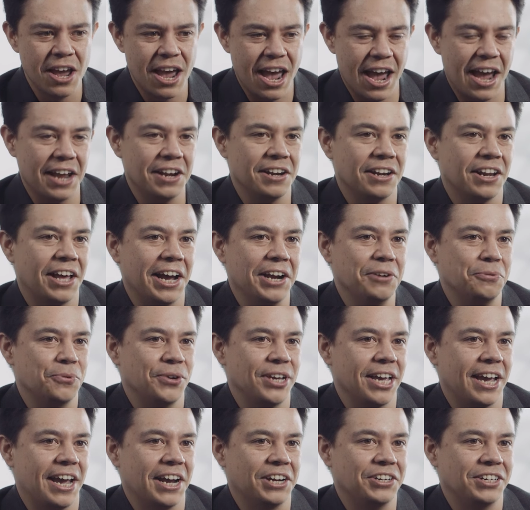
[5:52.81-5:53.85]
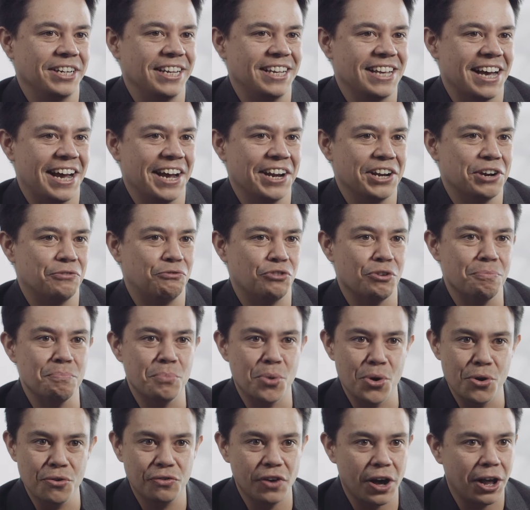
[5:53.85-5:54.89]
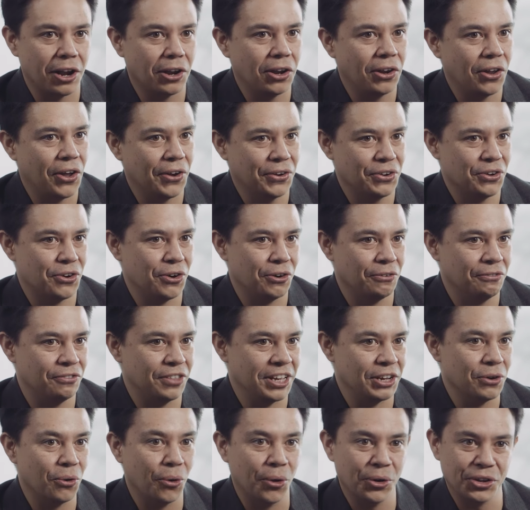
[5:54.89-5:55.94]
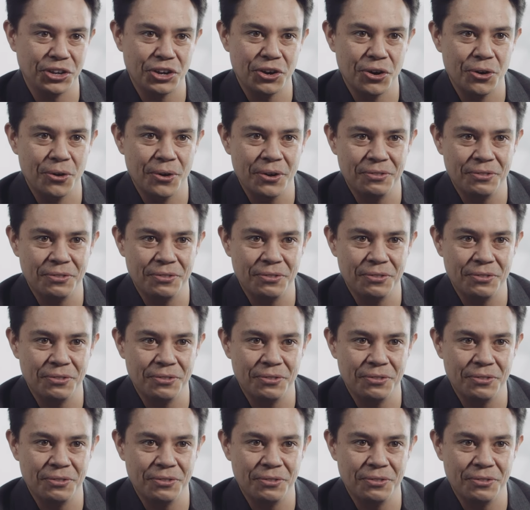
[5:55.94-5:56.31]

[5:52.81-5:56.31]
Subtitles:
at night we actually kind of remove a lot of the audio.